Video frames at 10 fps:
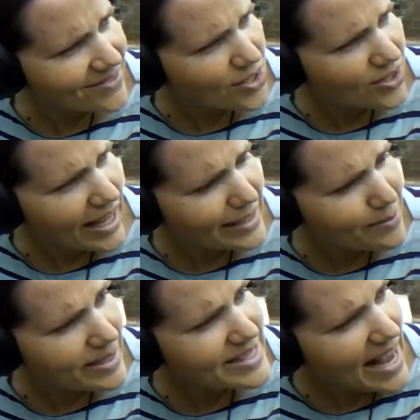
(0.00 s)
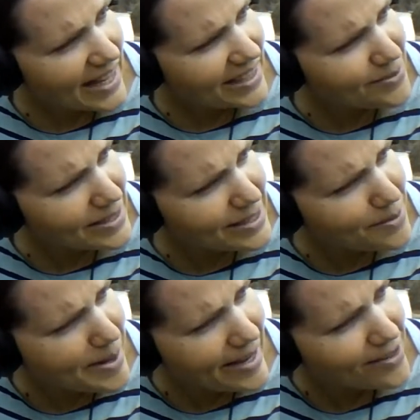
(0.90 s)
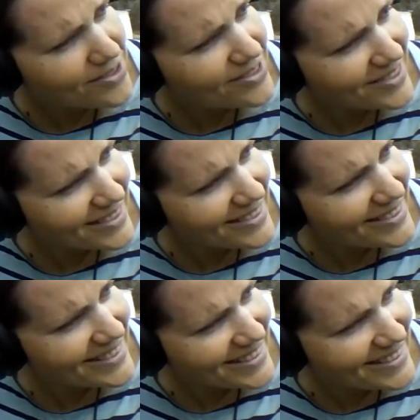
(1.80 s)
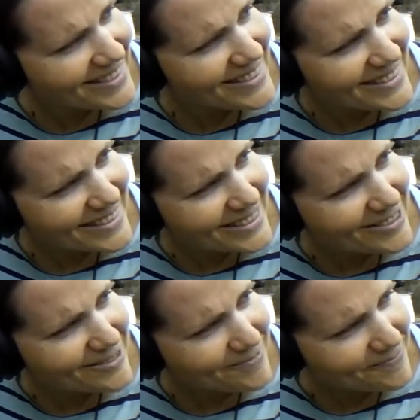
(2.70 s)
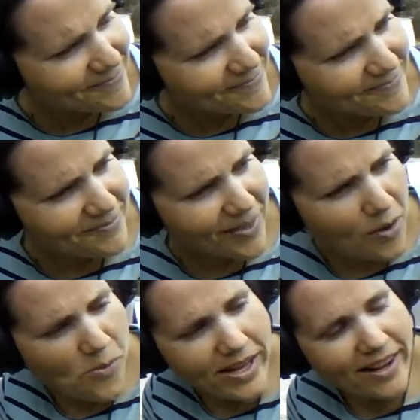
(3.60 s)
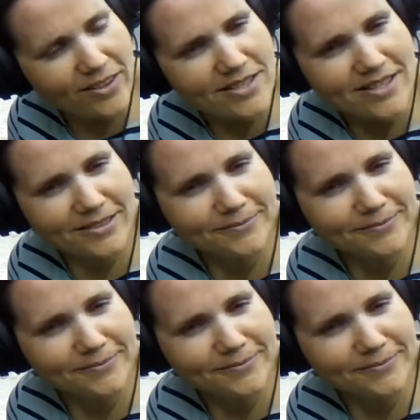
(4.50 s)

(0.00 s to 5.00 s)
Do you like to make salad with tomato? Mm-hmm. What else?